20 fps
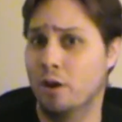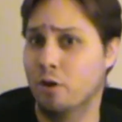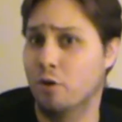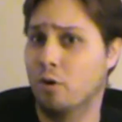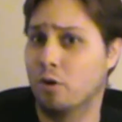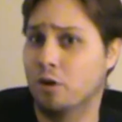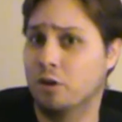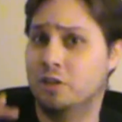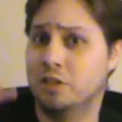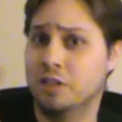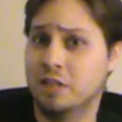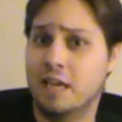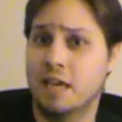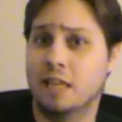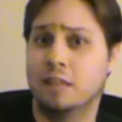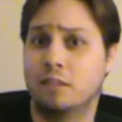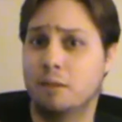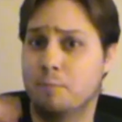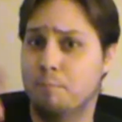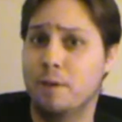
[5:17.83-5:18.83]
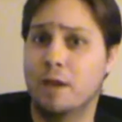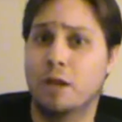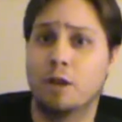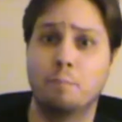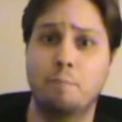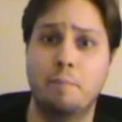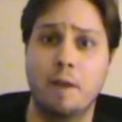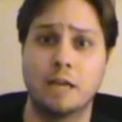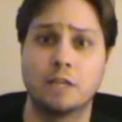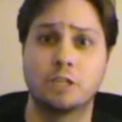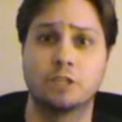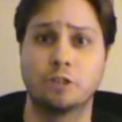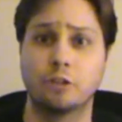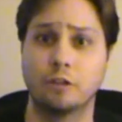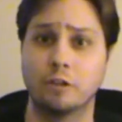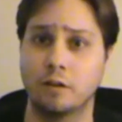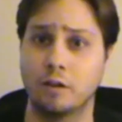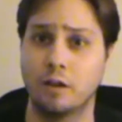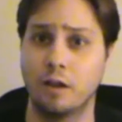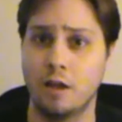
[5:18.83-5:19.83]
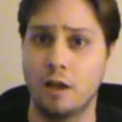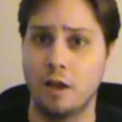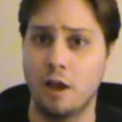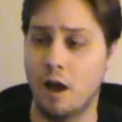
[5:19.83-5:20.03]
in order to get the bigger picture